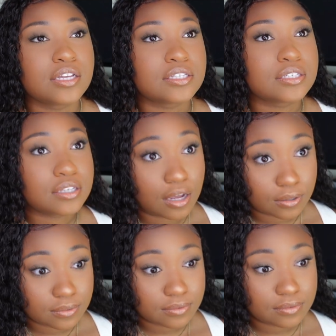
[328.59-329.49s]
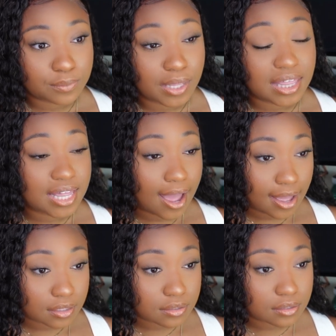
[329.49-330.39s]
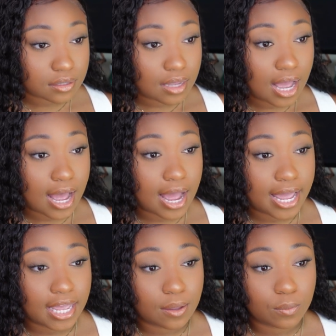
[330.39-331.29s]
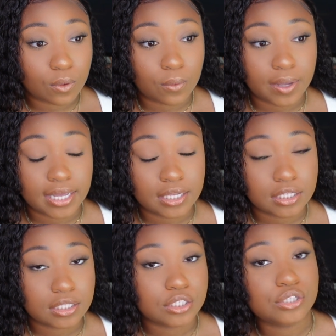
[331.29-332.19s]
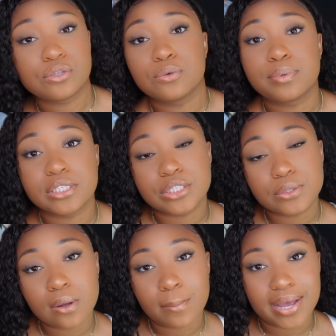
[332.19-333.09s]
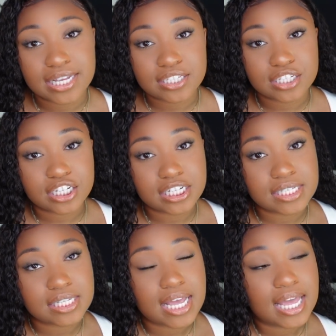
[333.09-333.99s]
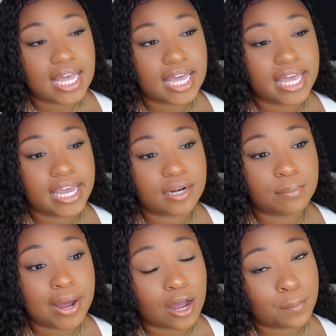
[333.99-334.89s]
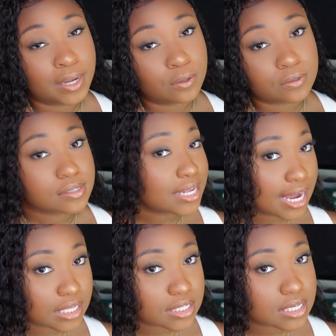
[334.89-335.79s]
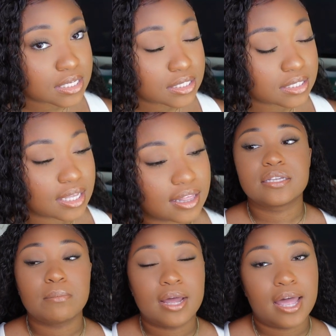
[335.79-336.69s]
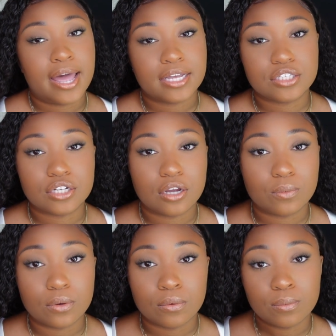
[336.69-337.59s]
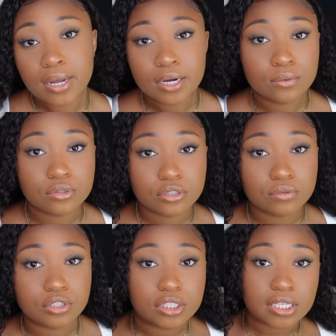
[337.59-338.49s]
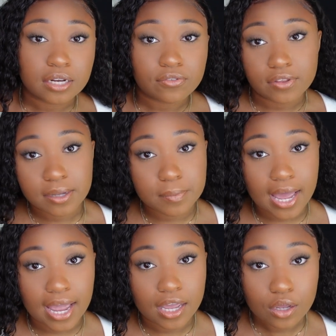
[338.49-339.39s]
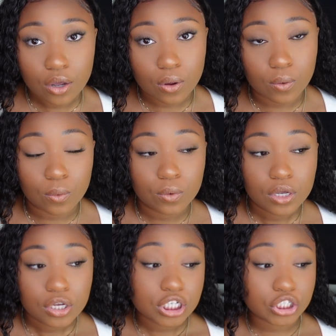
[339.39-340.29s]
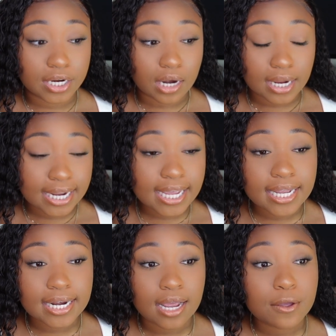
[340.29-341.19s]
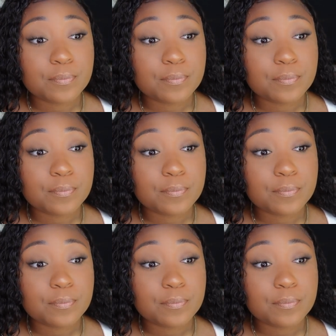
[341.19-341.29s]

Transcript: So with that, I am going to pursue a master's in biomedical sciences. Some might ask, well, why don't you just study for the MCAT and go straight on in?